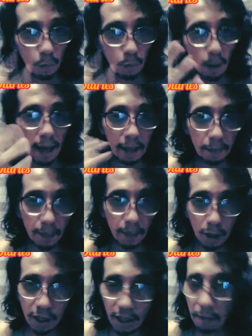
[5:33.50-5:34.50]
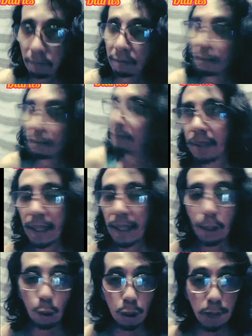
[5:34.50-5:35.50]
Why? Because
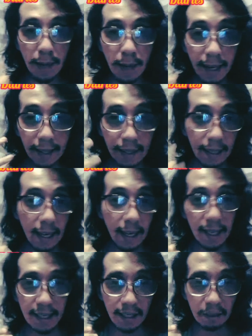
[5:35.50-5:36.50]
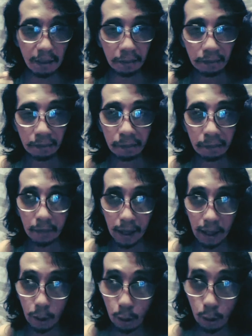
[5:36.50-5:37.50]
it holds my ideas,
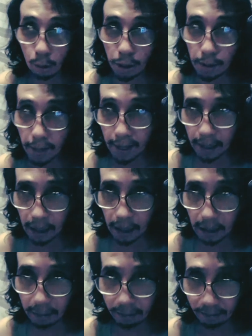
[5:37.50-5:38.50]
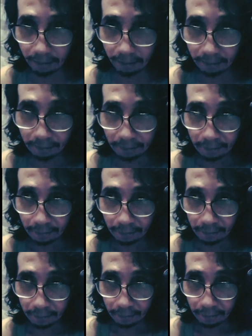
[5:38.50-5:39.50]
it holds my um,
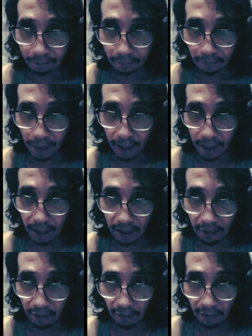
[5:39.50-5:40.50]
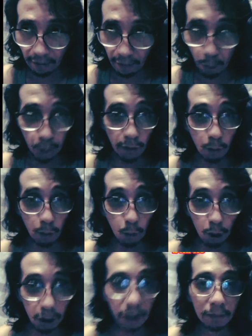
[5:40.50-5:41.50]
my views of the
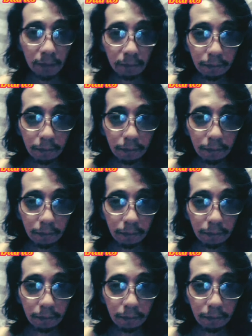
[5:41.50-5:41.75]
world,